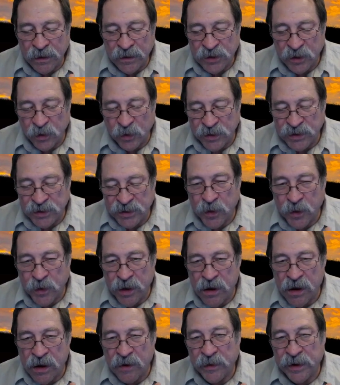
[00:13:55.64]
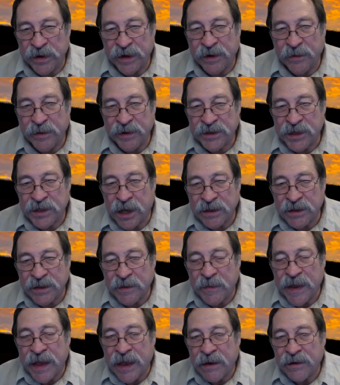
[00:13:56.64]
So what's going on? Now we talked
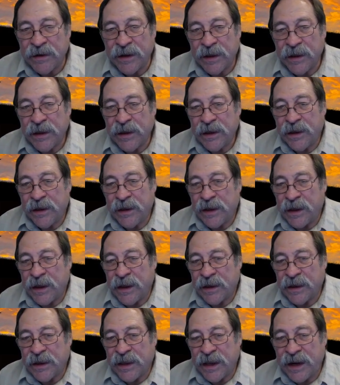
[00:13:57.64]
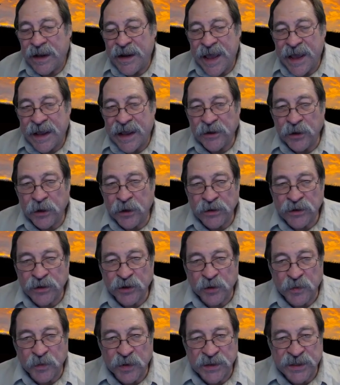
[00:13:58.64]
about getting that
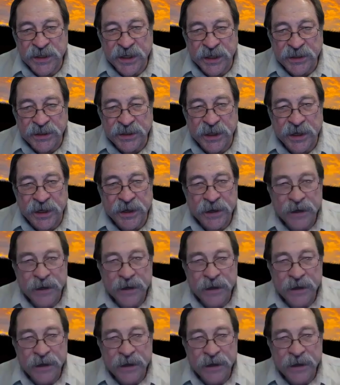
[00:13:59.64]
neutral position.